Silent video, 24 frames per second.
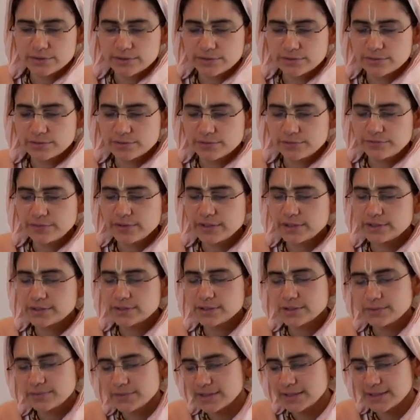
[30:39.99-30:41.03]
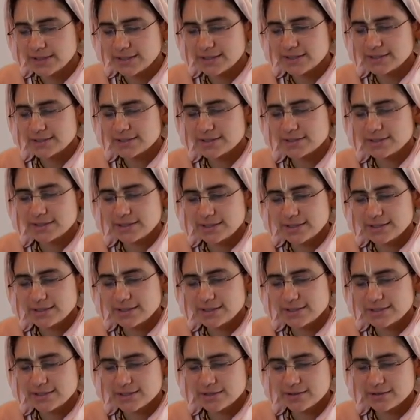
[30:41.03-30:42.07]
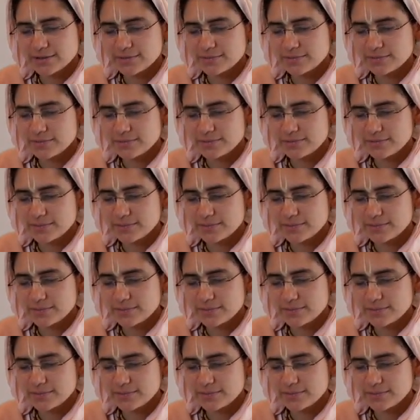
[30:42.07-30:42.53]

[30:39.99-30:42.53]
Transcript: to the feet, but it is a